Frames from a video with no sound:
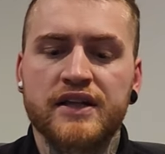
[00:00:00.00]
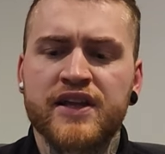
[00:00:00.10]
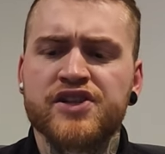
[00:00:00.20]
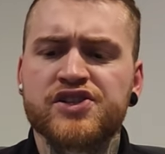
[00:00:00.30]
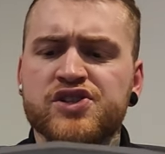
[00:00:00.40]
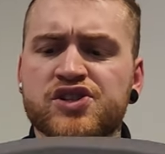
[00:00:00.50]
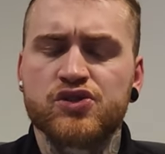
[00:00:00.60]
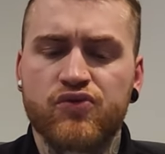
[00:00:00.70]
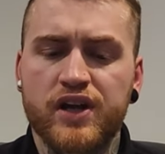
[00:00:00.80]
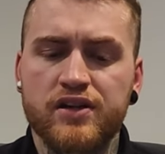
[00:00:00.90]
Now this is just a
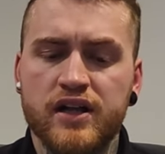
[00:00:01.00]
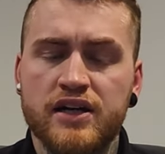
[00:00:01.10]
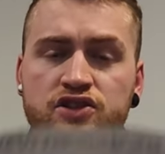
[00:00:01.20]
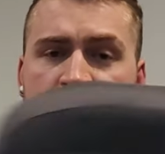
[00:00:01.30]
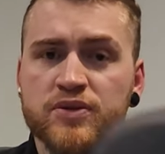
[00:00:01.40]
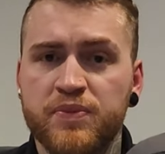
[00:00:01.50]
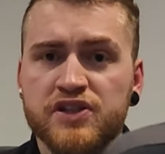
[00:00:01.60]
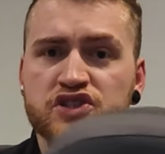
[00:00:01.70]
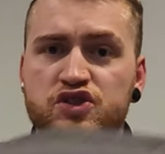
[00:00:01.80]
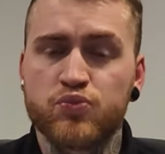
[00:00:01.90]
regular, so it's a bit
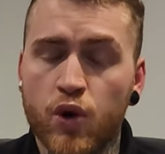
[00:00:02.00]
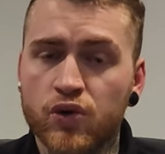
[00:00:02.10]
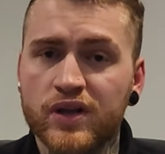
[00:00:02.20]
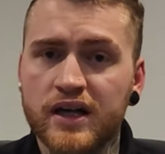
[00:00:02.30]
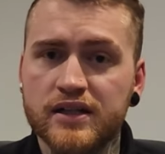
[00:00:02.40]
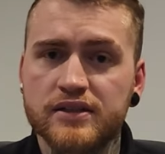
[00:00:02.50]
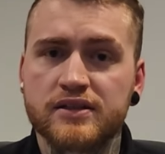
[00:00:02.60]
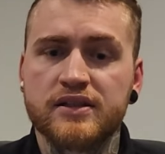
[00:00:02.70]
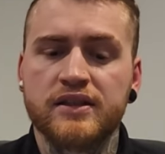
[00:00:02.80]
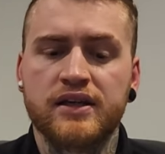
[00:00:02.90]
smaller
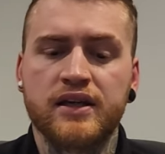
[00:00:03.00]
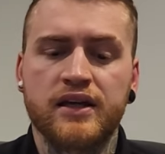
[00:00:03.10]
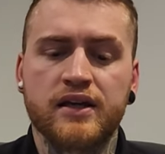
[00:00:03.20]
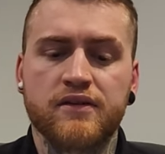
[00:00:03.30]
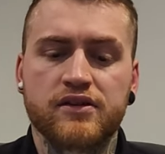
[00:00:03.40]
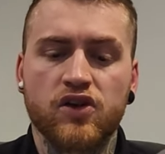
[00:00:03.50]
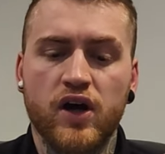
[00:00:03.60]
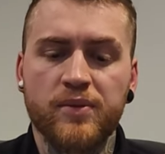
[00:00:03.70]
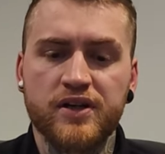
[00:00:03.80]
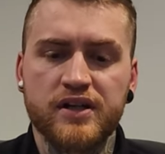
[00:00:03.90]
than the
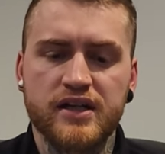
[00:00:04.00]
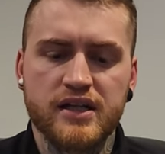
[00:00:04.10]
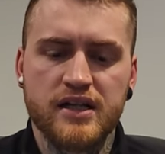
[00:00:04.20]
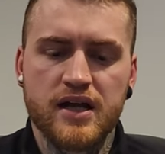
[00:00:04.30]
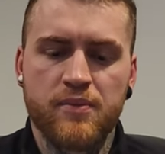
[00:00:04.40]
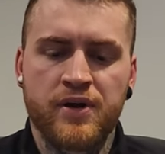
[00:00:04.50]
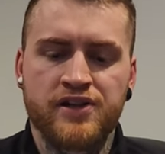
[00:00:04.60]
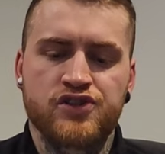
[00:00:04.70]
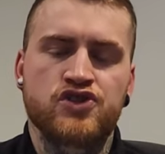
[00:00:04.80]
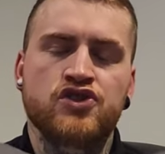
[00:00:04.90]
Climate, but
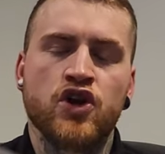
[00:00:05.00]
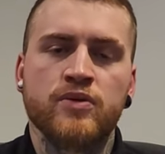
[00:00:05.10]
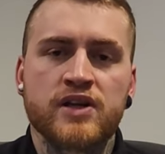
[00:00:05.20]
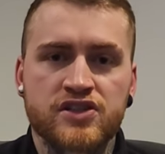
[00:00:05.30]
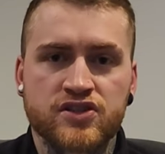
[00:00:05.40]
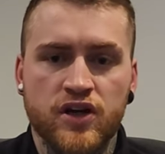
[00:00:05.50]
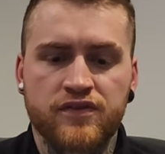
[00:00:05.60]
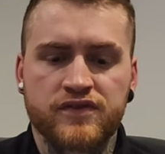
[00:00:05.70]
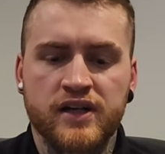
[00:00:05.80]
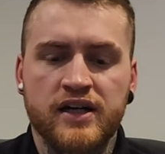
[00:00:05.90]
it's so much
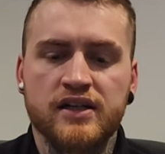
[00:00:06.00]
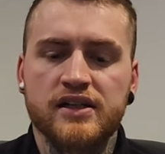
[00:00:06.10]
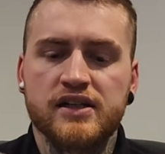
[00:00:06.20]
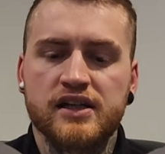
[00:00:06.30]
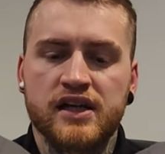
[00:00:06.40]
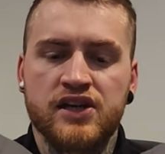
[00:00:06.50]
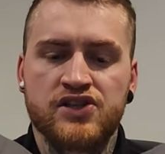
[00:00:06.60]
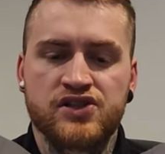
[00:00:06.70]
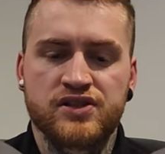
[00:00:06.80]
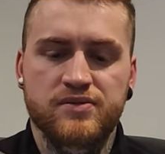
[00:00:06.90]
softer. It
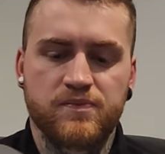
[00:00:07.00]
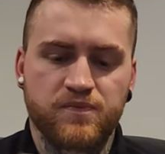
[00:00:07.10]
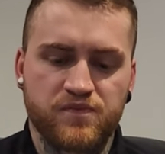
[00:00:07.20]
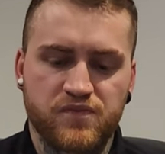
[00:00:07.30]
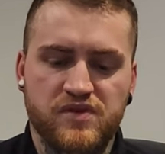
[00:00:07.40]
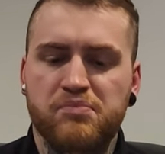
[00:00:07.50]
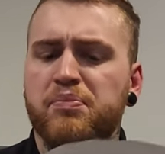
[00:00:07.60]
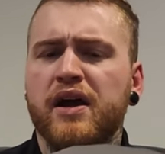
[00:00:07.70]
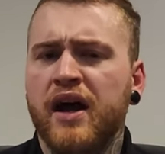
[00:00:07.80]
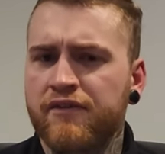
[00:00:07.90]
just,
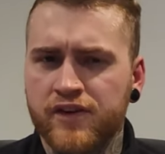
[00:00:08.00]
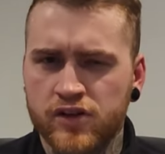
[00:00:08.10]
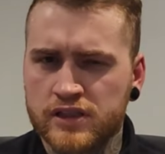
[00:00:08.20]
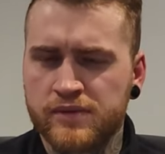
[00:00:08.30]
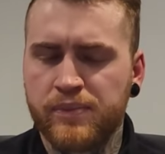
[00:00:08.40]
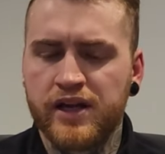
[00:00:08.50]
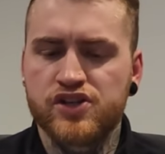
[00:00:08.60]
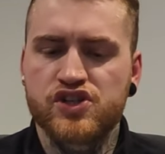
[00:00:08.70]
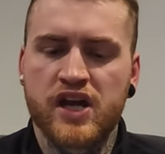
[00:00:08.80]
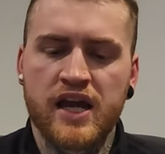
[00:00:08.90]
I feel it's a better
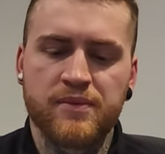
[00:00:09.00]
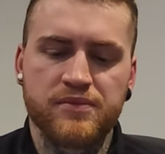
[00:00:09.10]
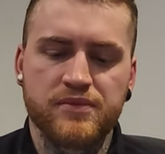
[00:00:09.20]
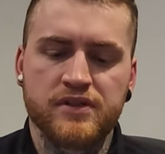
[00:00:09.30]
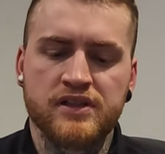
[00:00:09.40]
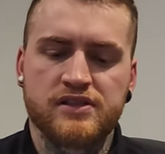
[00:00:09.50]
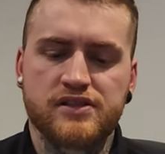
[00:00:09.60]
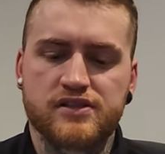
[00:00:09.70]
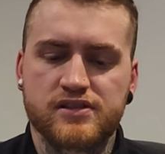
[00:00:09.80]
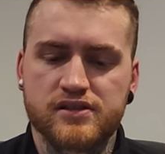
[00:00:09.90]
shape.
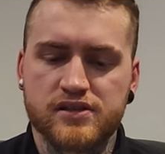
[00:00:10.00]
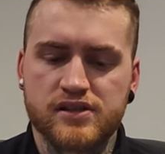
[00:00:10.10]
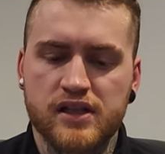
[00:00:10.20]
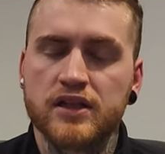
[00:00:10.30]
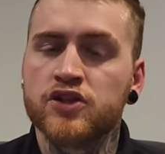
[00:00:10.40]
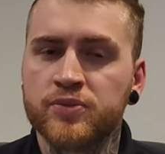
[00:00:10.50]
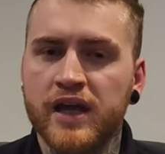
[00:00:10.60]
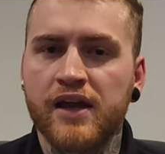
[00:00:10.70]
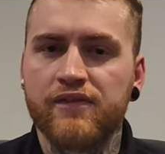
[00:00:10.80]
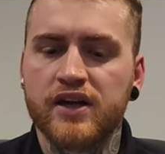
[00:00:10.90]
It's a little bit
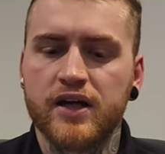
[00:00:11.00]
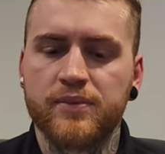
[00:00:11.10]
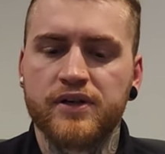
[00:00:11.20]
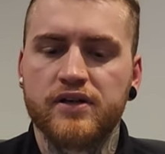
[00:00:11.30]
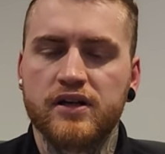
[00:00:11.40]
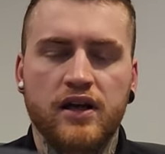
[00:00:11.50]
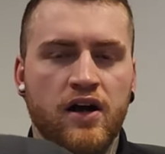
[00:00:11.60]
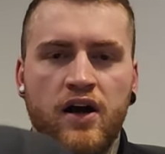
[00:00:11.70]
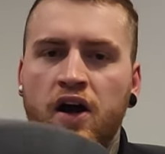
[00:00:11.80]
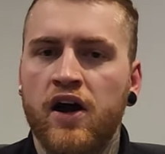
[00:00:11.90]
heavier, but
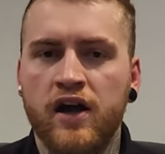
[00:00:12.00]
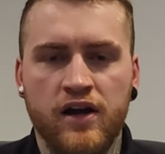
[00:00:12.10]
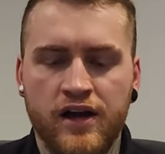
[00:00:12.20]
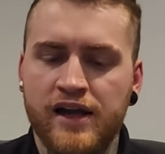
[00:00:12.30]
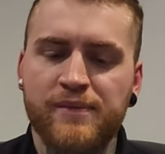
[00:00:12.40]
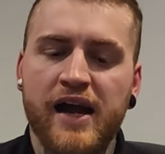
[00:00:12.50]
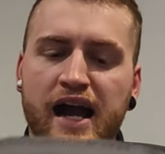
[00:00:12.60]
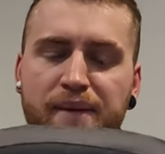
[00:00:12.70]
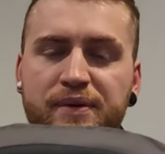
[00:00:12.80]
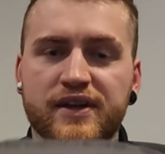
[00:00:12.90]
I am
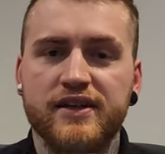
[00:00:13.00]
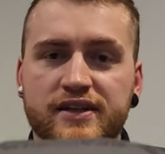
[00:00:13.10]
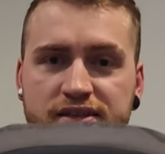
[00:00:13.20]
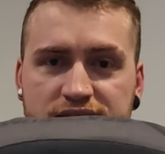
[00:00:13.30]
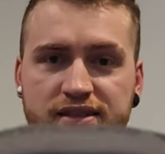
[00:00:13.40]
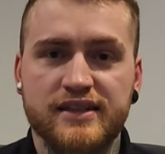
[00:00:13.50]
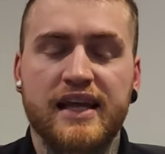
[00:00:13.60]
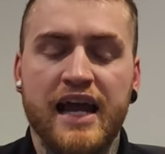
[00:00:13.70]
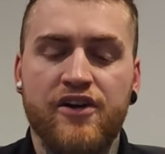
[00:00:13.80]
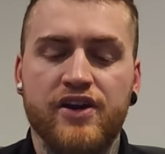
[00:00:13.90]
happy to
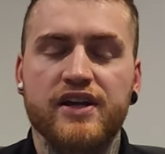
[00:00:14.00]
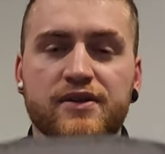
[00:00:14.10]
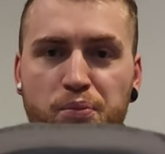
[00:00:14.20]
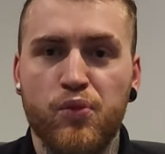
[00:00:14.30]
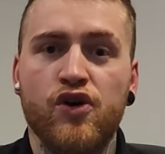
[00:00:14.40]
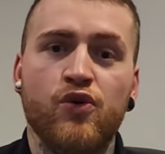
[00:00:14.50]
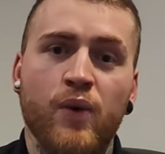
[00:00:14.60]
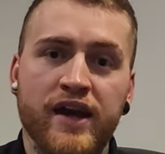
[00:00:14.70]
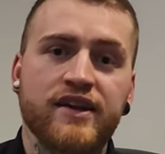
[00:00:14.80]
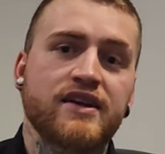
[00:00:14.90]
carry more
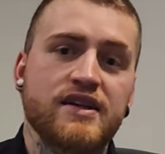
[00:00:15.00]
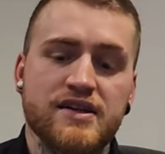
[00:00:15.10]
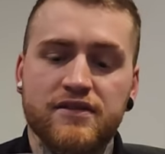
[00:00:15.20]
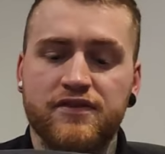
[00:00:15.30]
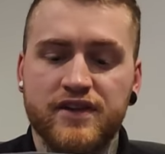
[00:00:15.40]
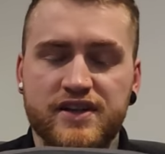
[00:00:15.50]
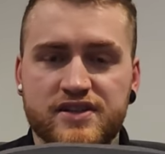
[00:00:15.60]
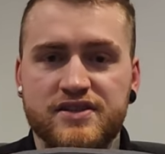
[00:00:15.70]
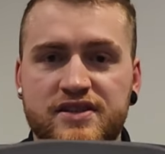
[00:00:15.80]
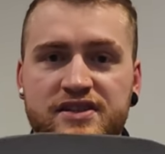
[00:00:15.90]
weight for
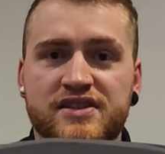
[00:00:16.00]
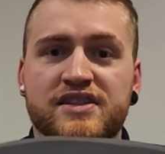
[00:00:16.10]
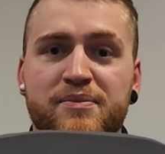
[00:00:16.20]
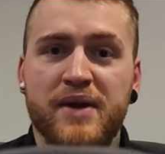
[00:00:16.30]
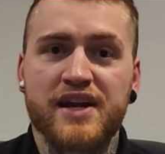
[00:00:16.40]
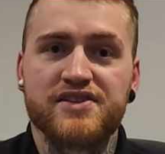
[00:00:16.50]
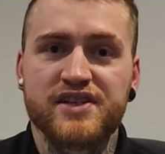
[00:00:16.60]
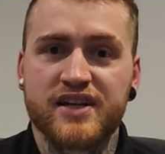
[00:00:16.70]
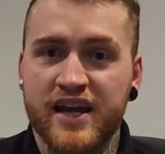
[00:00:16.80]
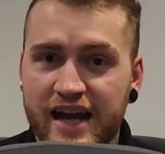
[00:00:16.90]
this. This is
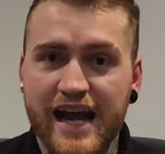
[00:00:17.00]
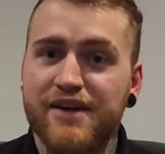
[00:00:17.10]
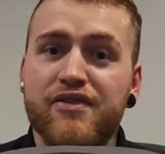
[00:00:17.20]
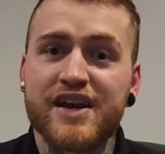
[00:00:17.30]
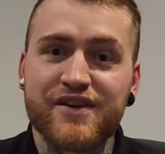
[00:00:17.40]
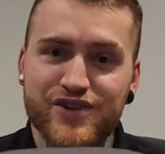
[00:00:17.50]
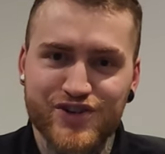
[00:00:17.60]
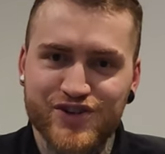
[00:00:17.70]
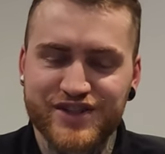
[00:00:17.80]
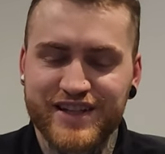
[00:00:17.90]
amazing, and I haven't even
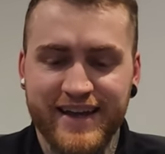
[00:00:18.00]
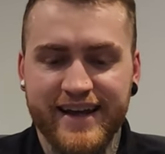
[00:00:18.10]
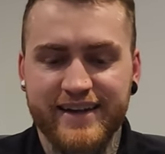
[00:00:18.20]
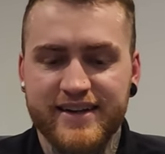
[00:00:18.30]
used it yet.